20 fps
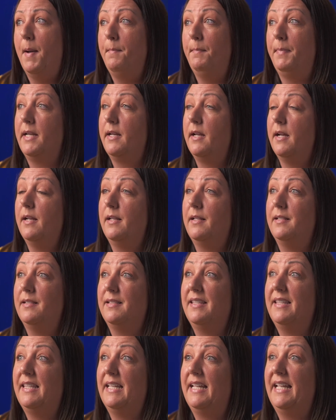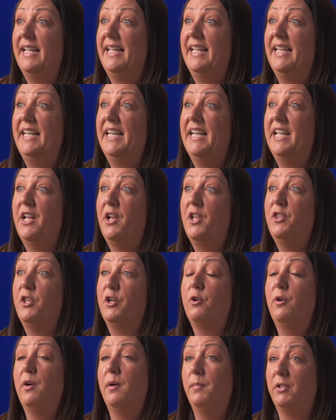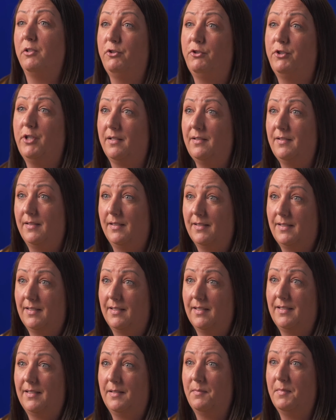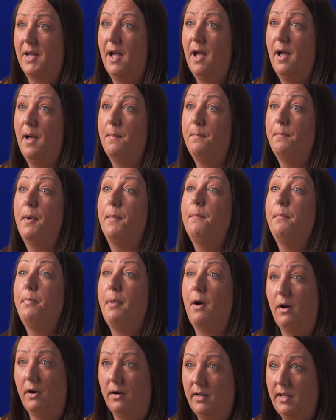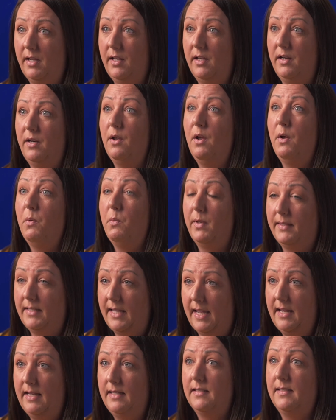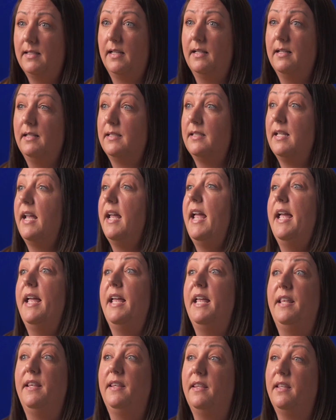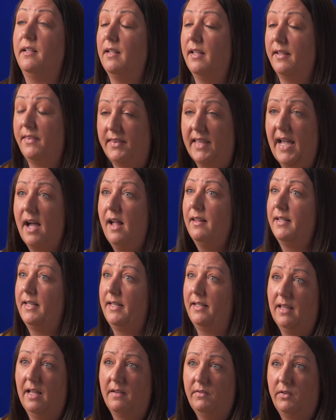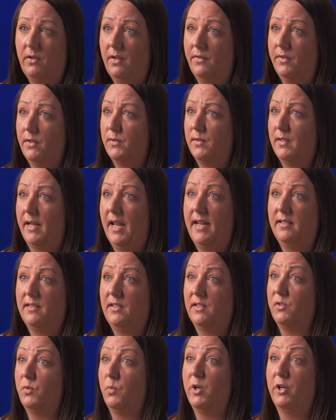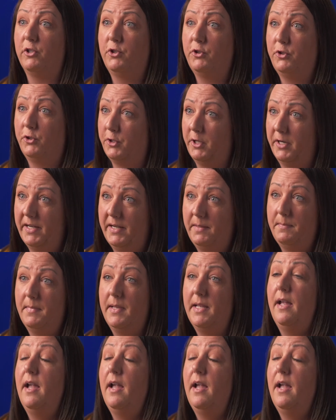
Because then the criminal justice system got bombarded with cases, and the lethality level on those cases were extreme.